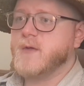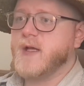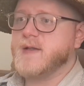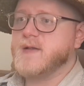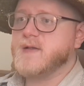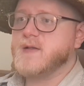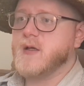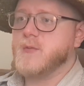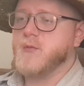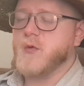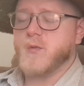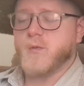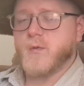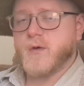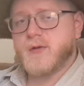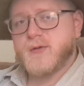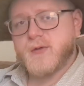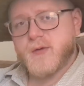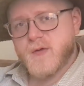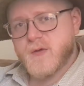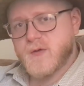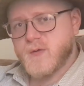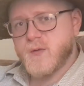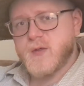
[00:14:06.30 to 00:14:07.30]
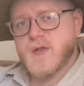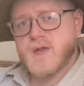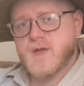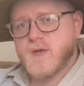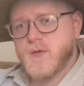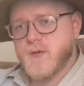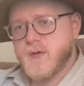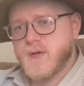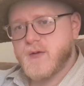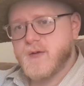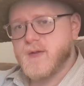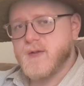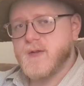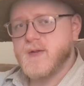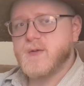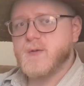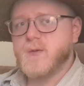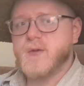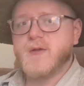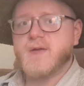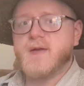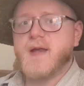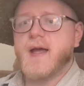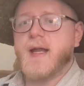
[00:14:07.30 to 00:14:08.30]
That someone with those
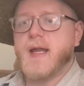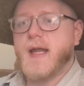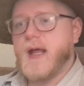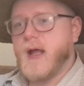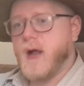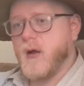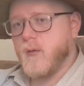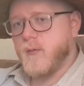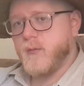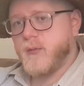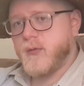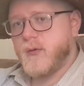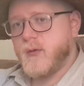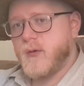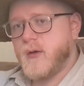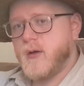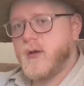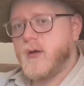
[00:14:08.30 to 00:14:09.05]
resources, with that help,